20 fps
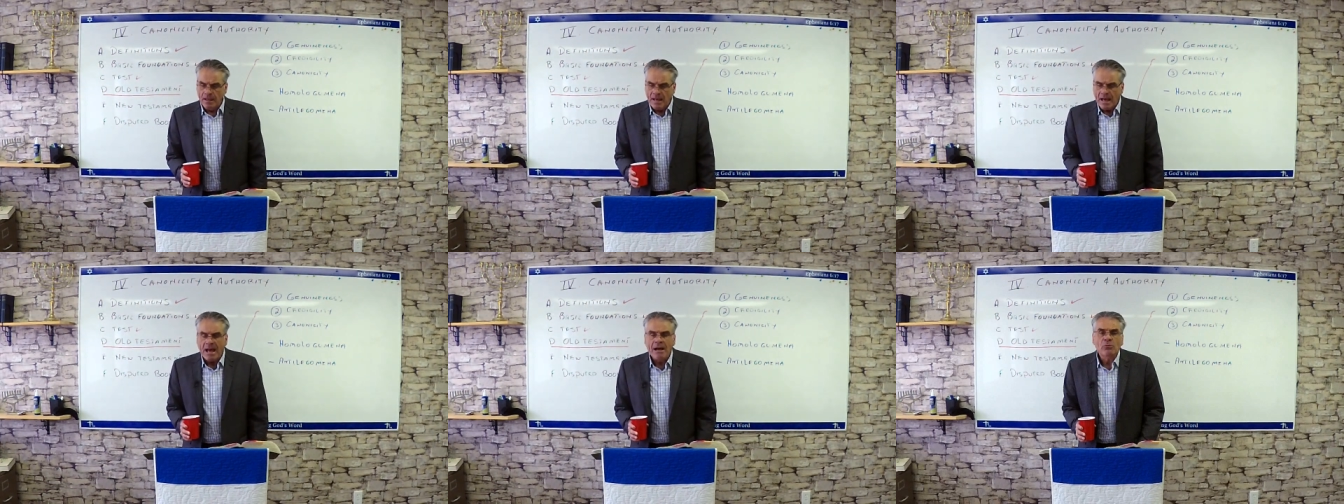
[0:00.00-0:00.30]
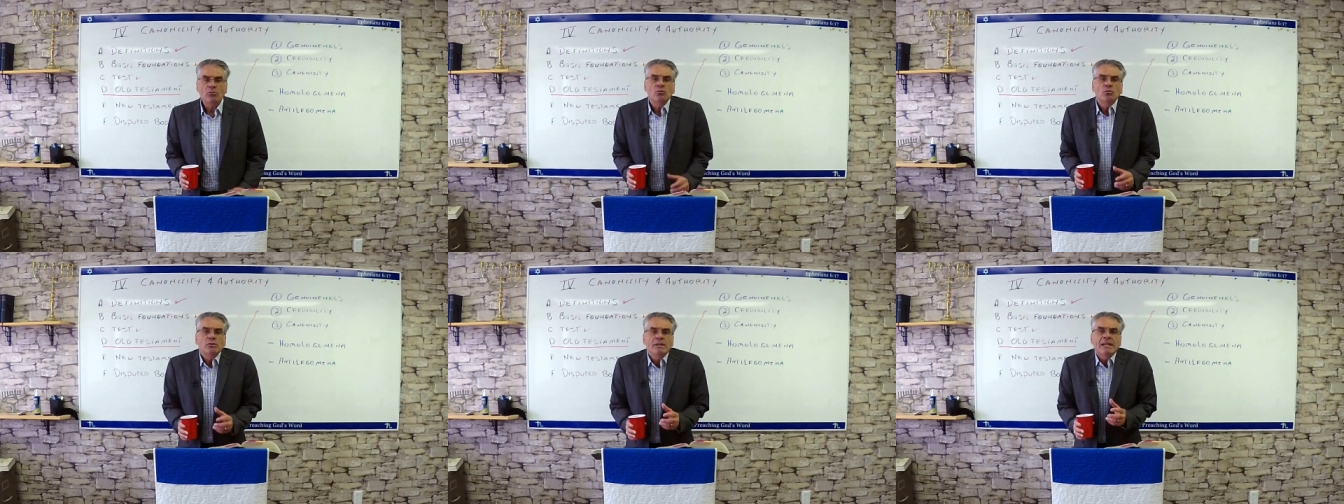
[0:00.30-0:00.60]

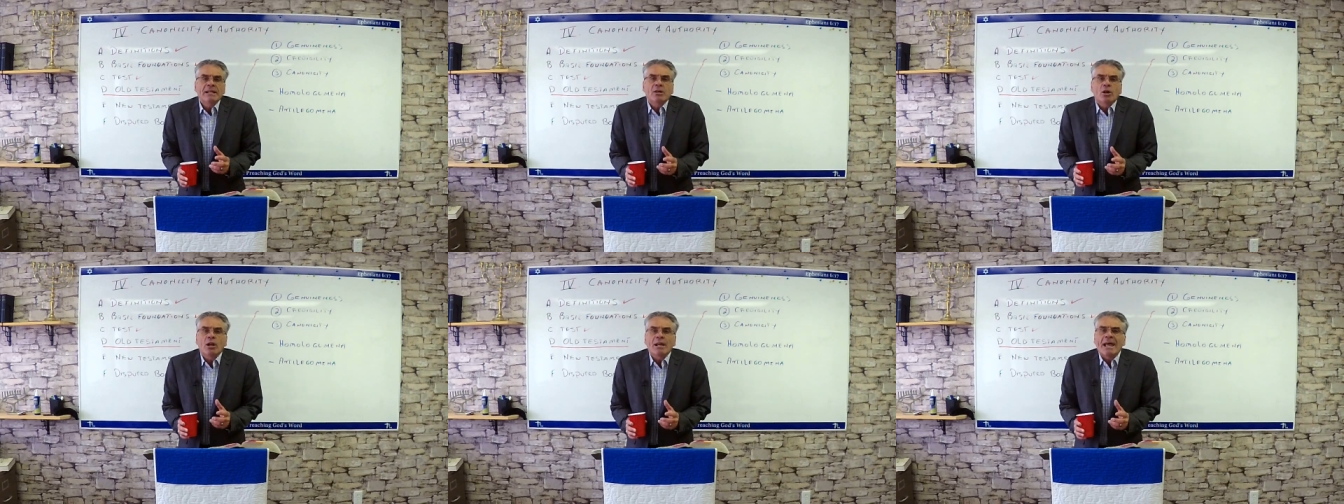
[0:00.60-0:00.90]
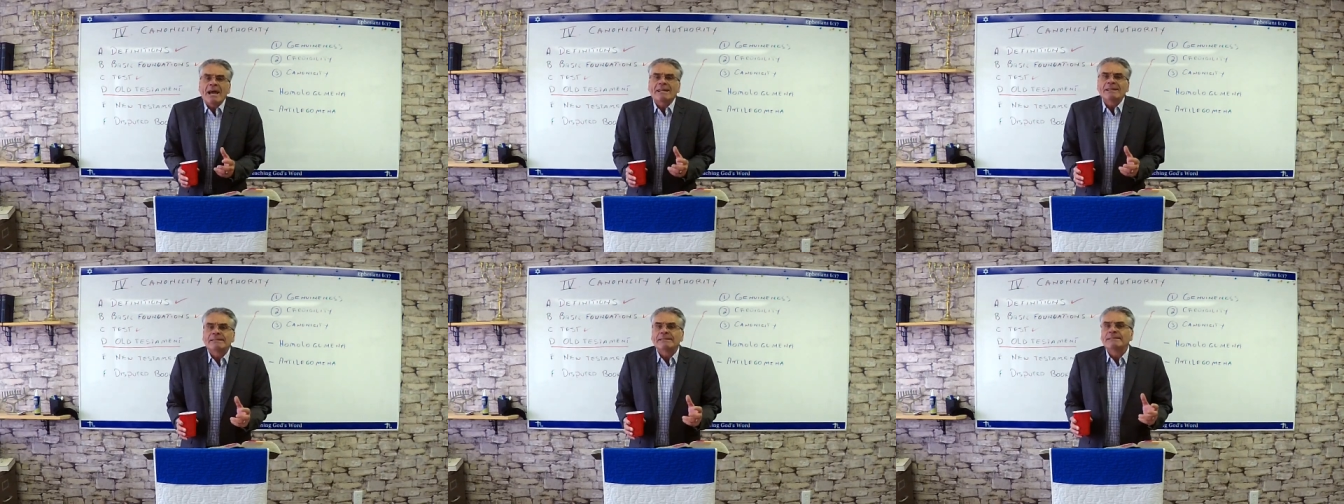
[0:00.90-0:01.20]
How do they
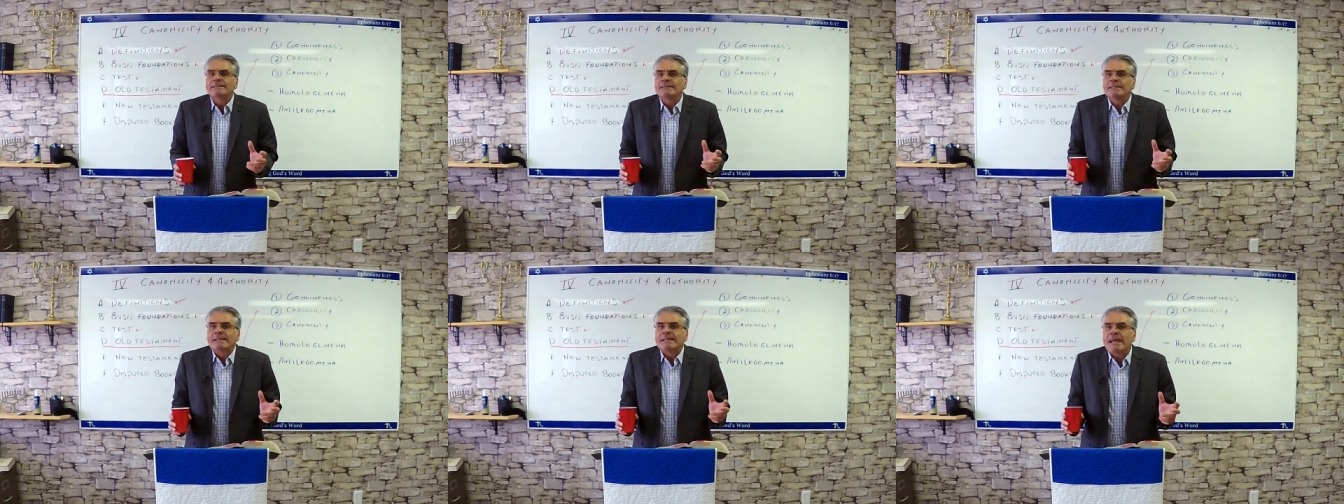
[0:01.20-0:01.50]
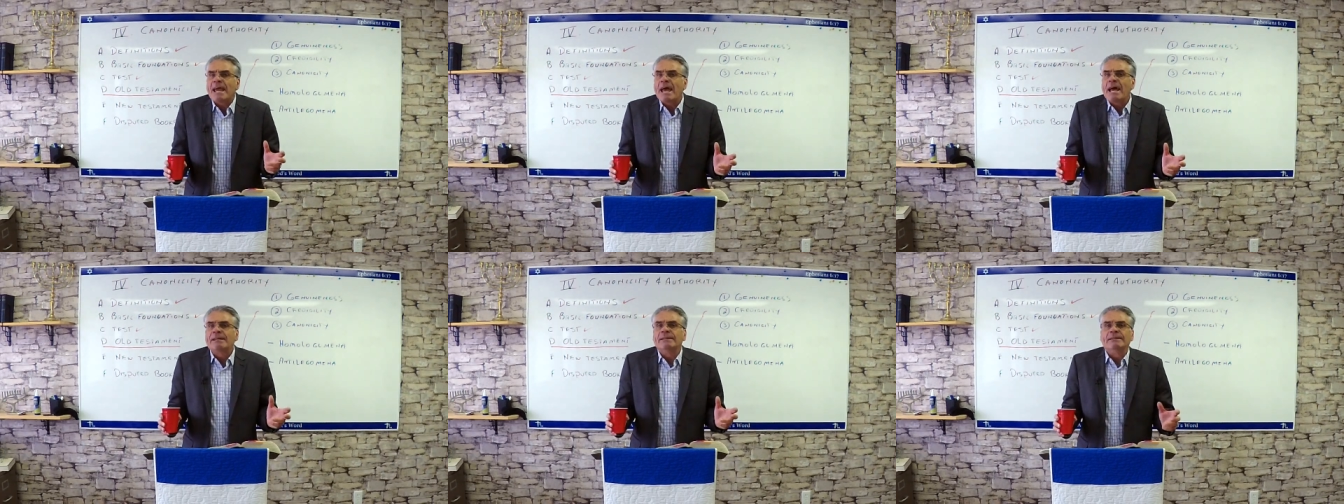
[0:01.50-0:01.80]
collected the
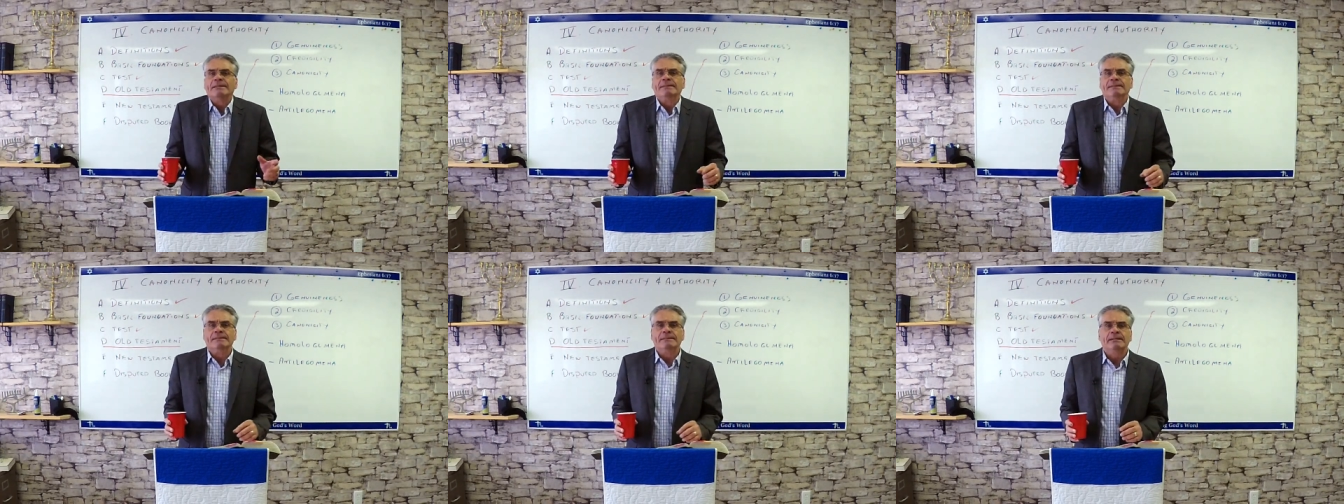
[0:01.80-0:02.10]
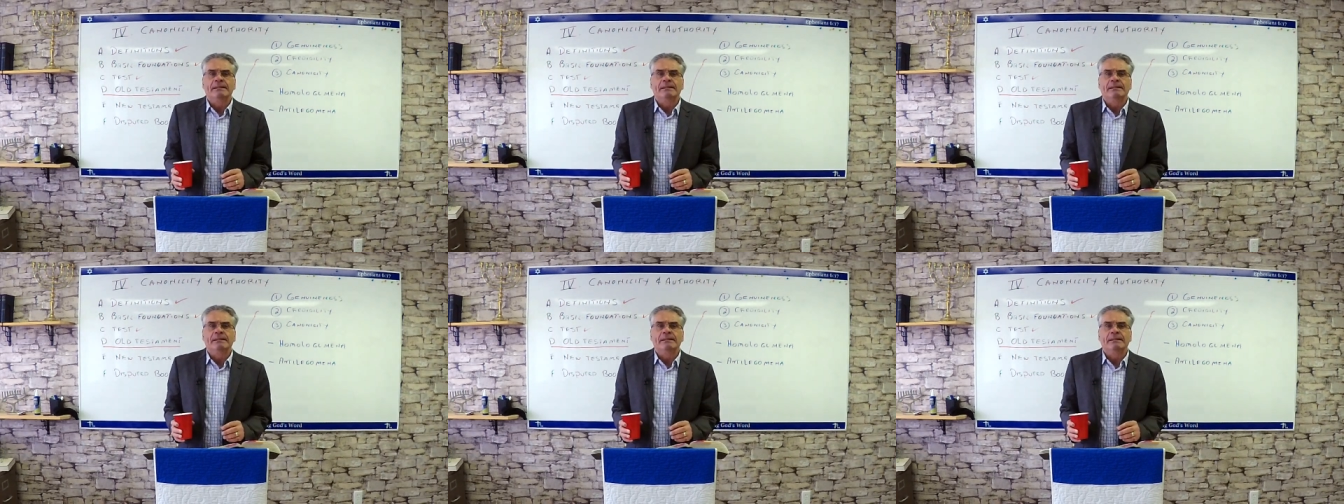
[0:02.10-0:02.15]
canon?